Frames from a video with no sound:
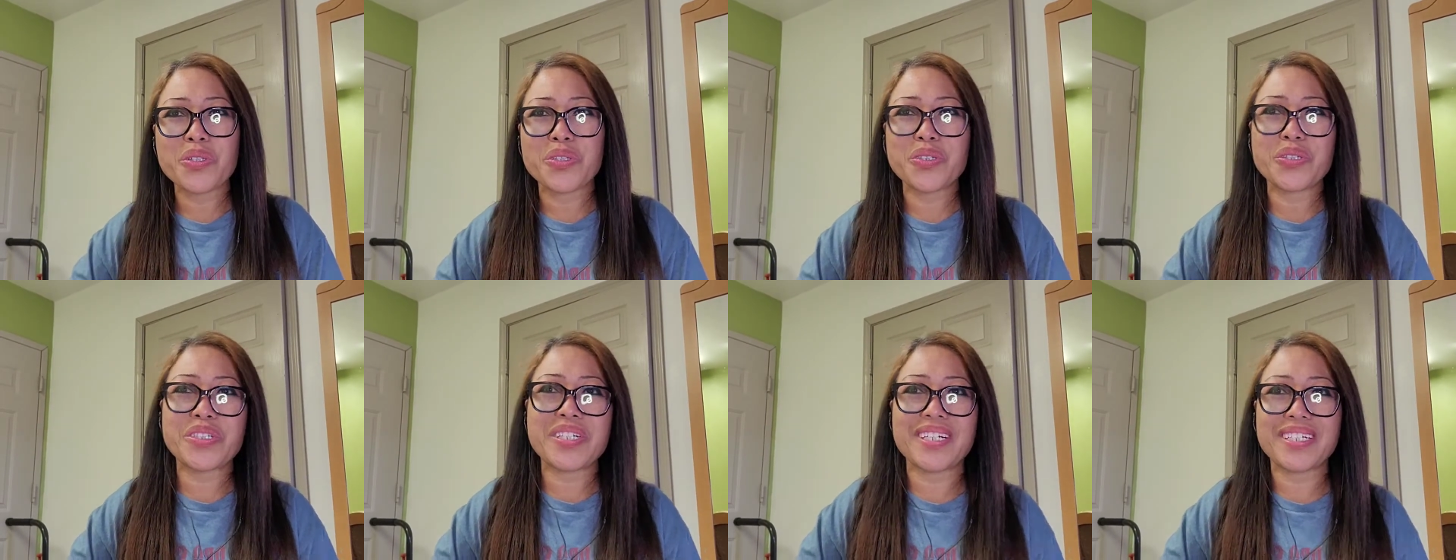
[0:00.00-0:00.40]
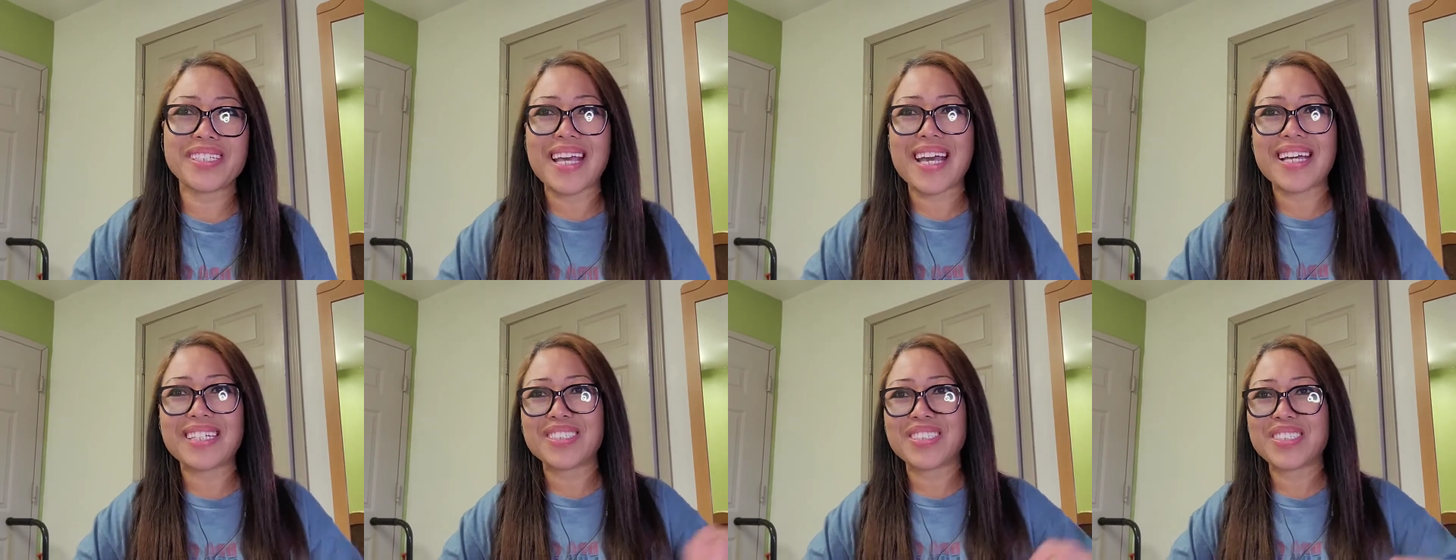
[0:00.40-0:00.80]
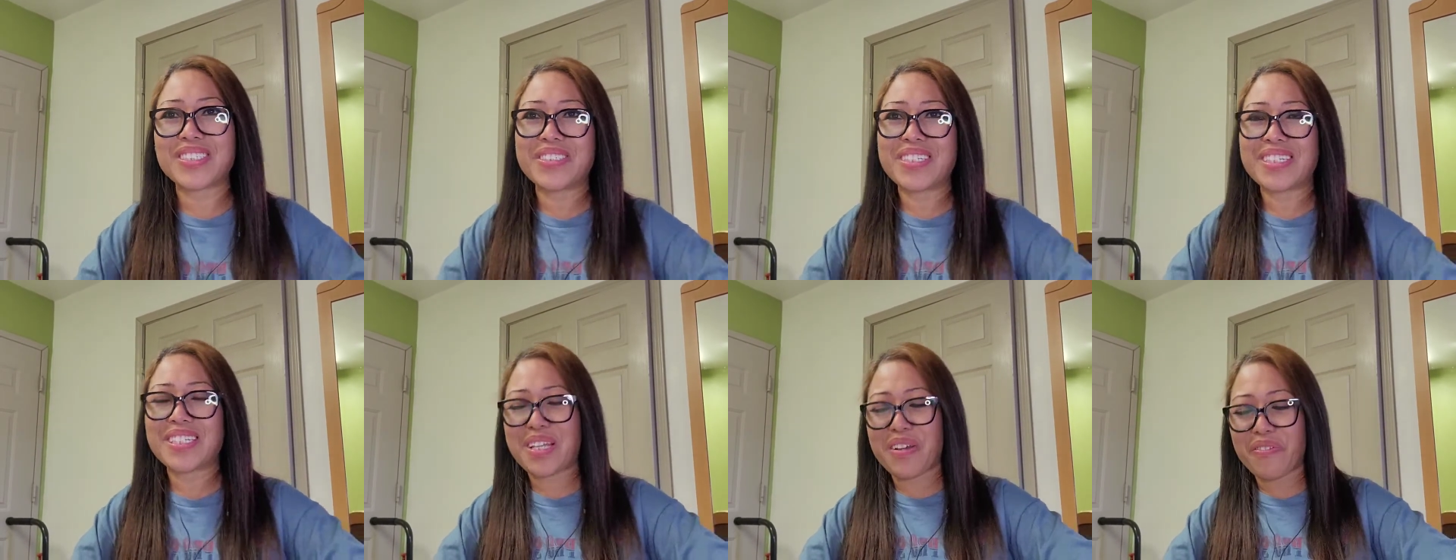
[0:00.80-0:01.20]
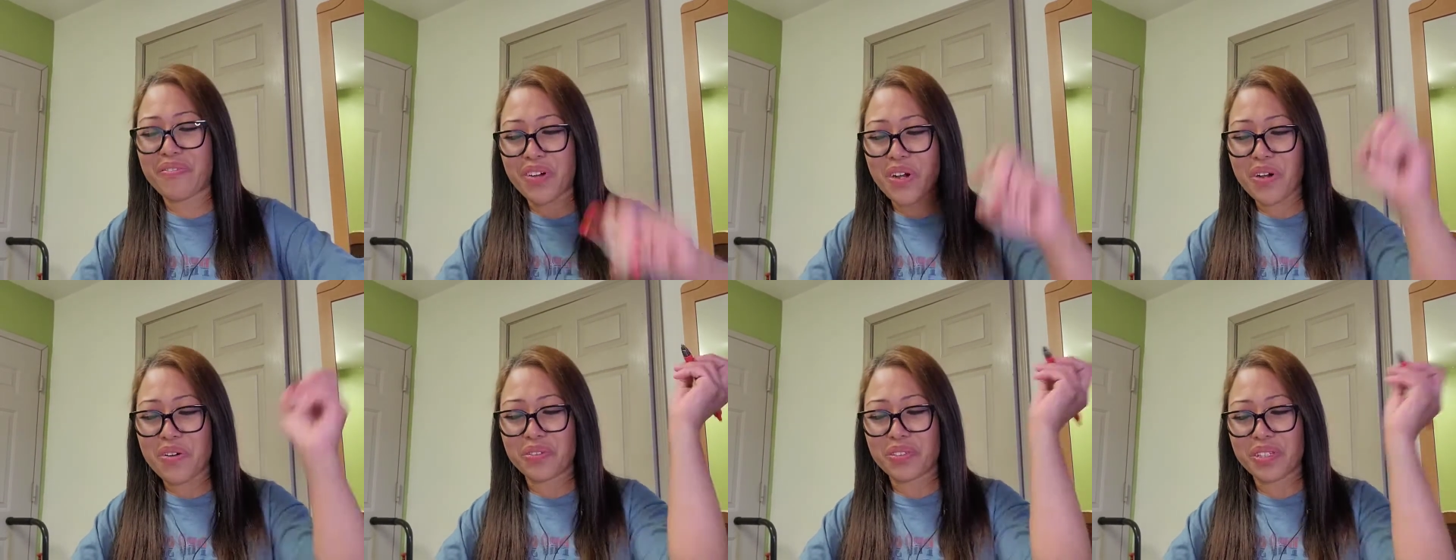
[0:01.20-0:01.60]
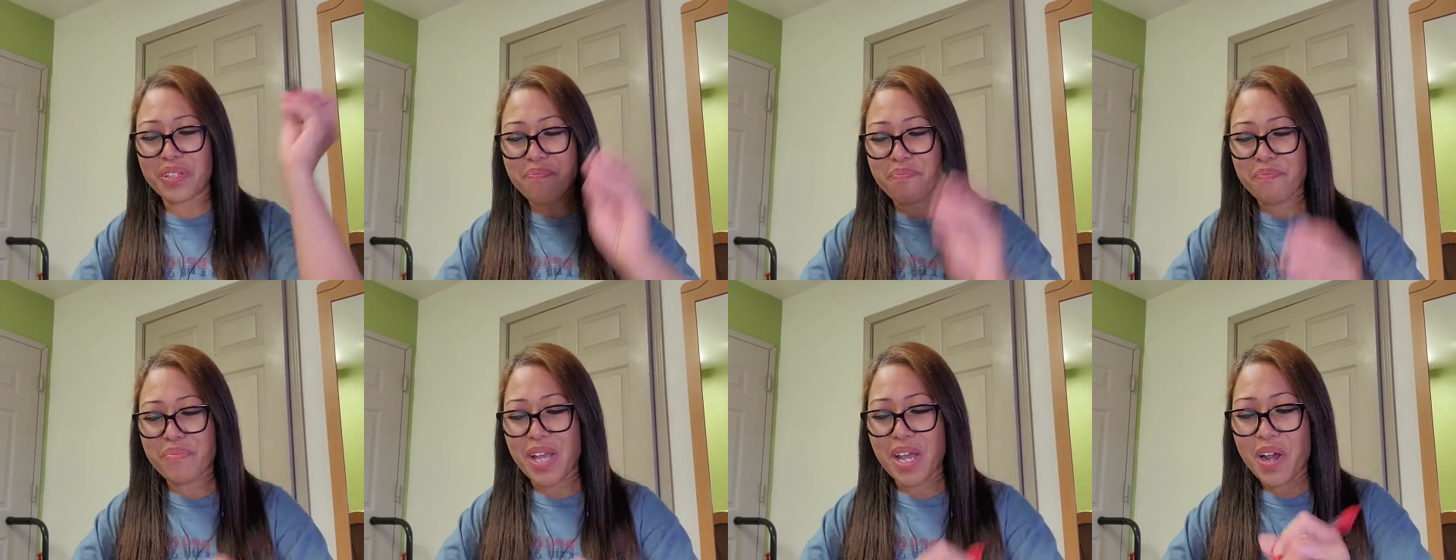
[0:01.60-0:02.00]
You're not answering the phone.
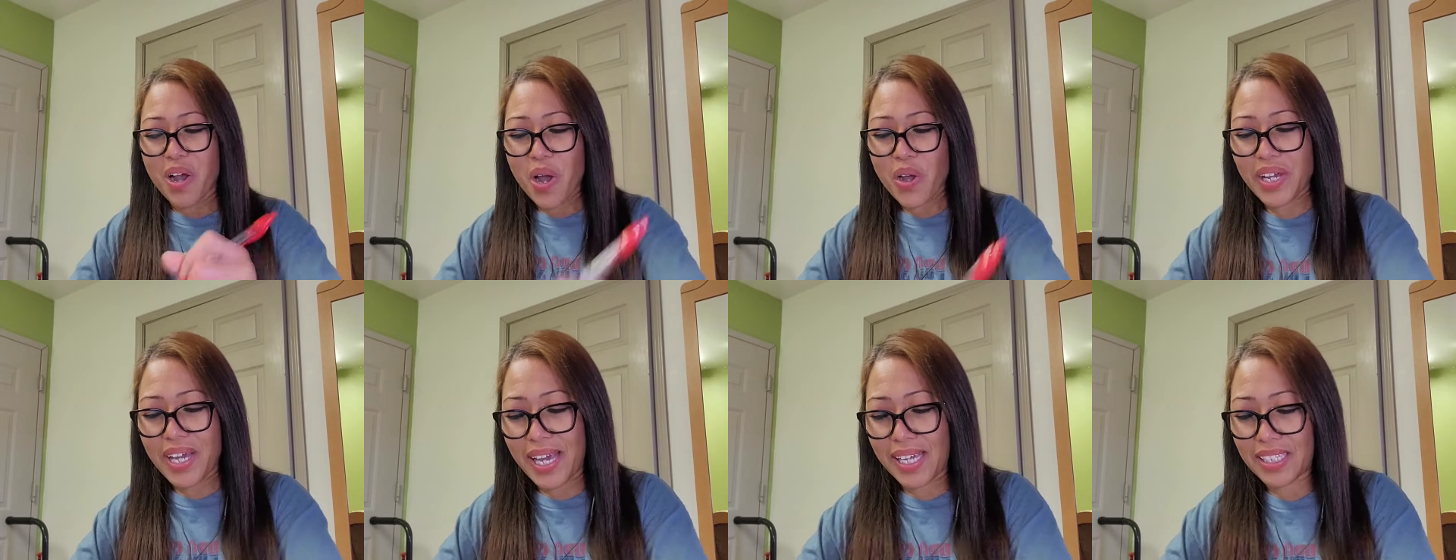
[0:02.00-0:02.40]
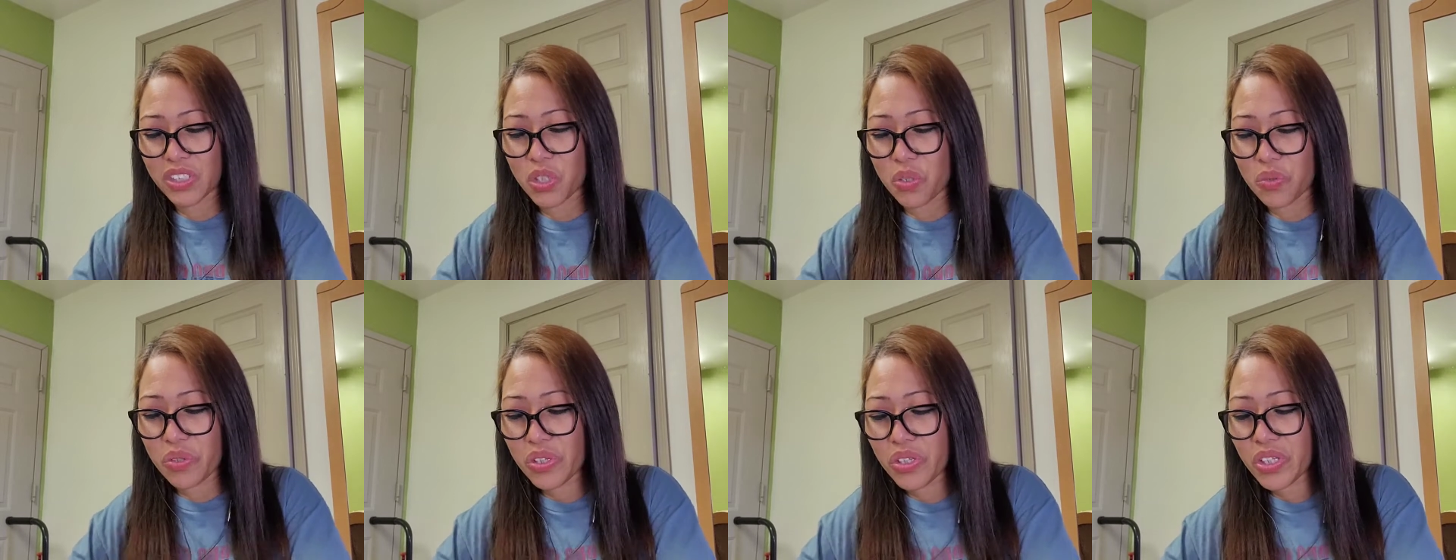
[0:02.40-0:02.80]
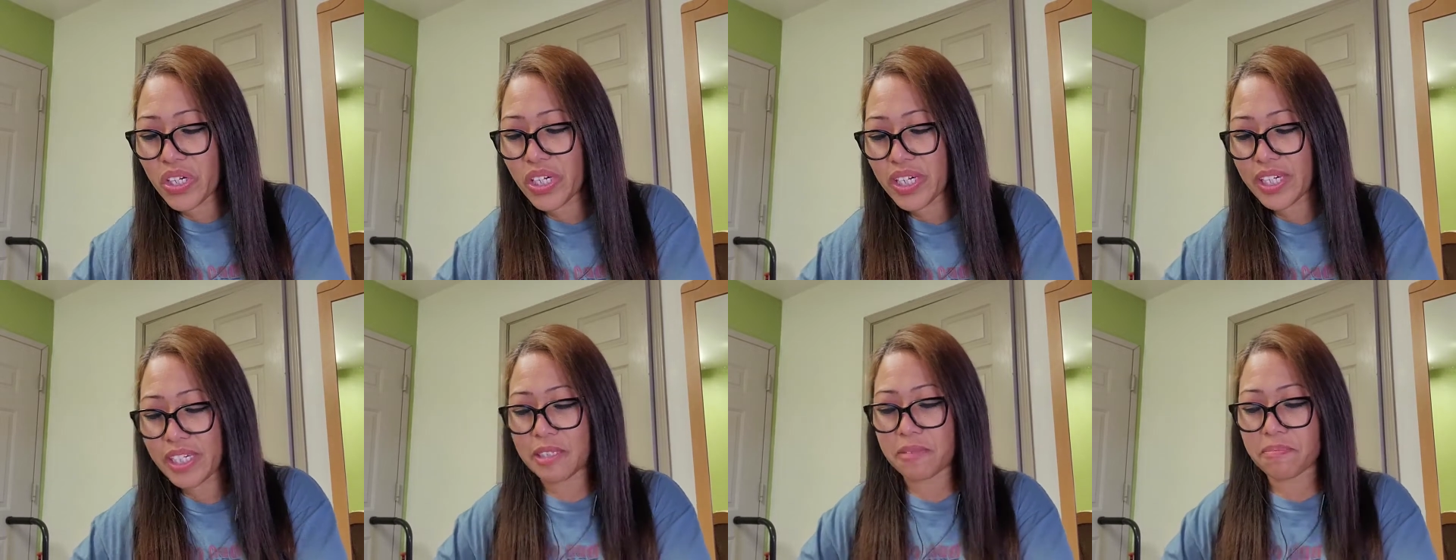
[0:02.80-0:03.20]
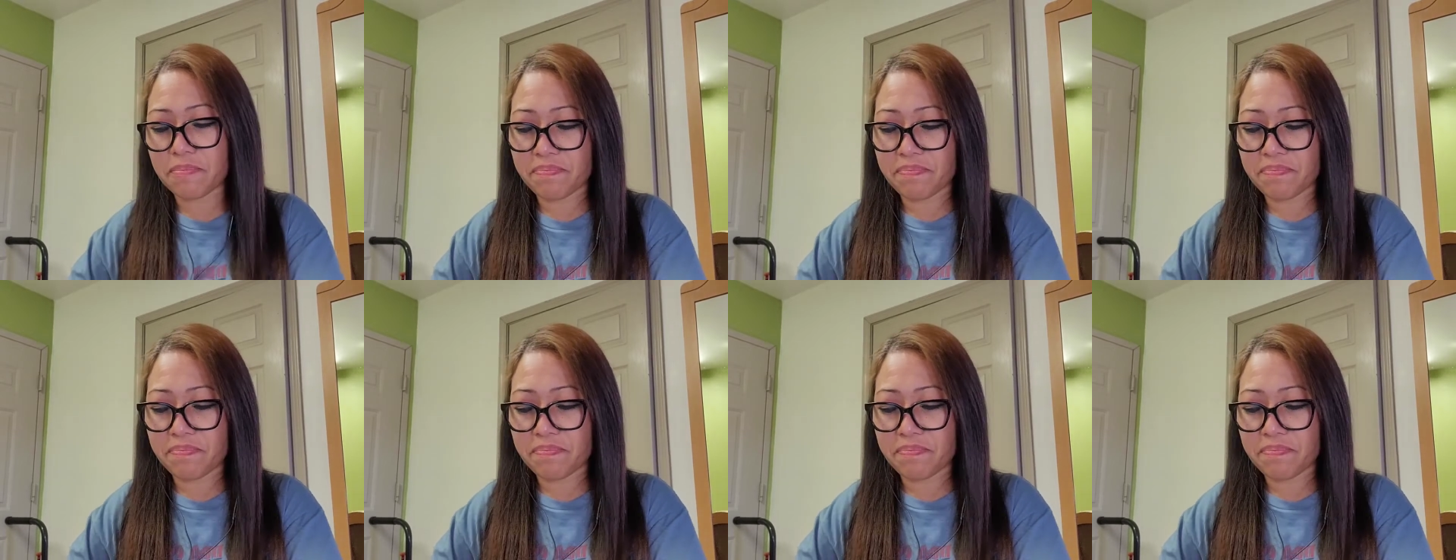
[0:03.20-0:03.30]
Okay, so third,